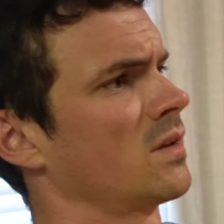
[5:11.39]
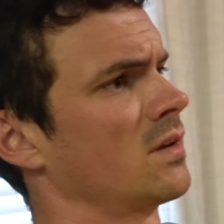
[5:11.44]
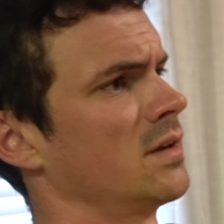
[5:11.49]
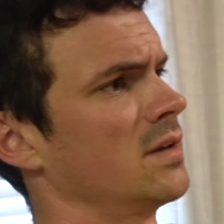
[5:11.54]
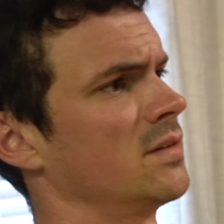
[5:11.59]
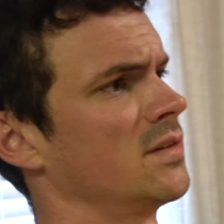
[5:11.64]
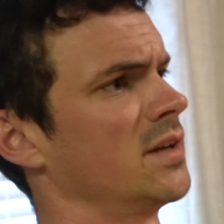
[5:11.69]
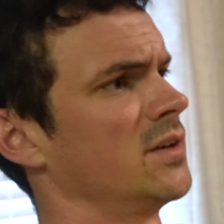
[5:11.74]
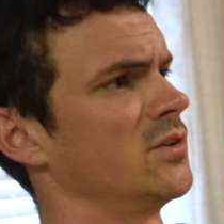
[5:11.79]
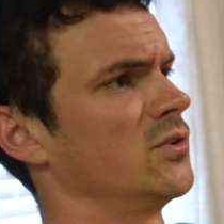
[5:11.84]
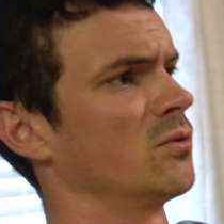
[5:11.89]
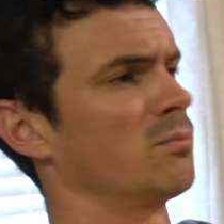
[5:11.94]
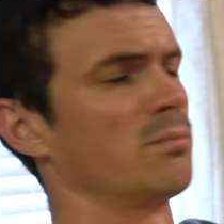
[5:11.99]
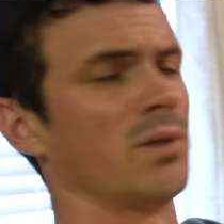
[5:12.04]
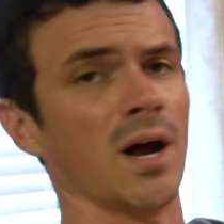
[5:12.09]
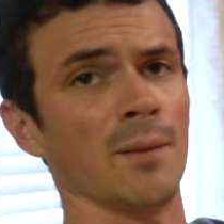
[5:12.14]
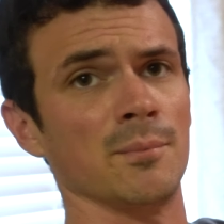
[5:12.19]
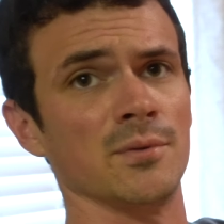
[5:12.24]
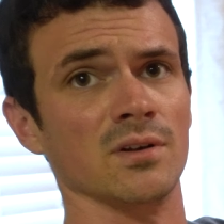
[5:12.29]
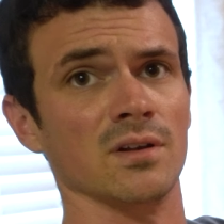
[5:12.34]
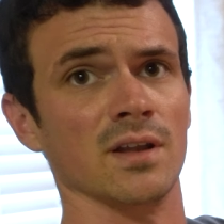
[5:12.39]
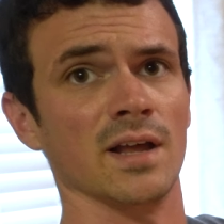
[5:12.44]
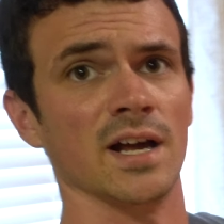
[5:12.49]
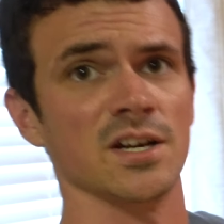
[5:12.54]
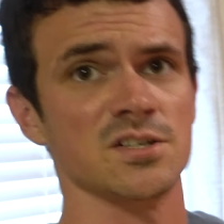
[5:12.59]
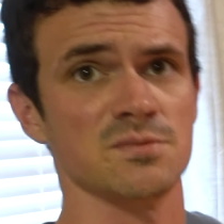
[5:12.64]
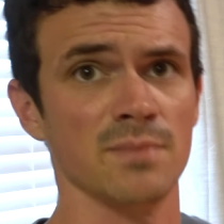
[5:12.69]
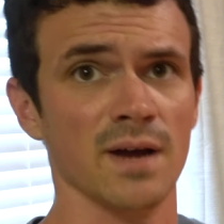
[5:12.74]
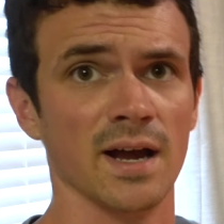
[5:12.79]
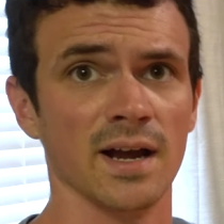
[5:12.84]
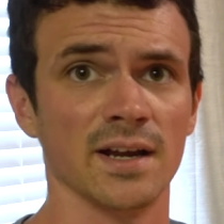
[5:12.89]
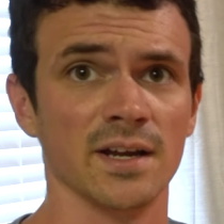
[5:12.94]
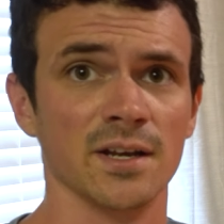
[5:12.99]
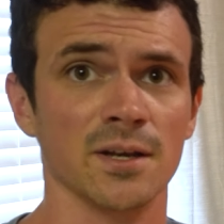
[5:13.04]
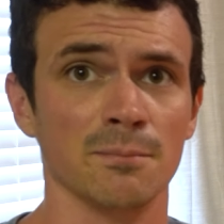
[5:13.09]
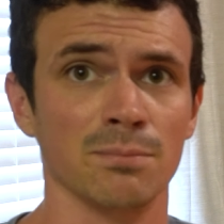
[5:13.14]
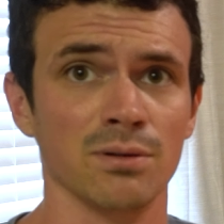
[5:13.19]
And then you'll pop your latch back into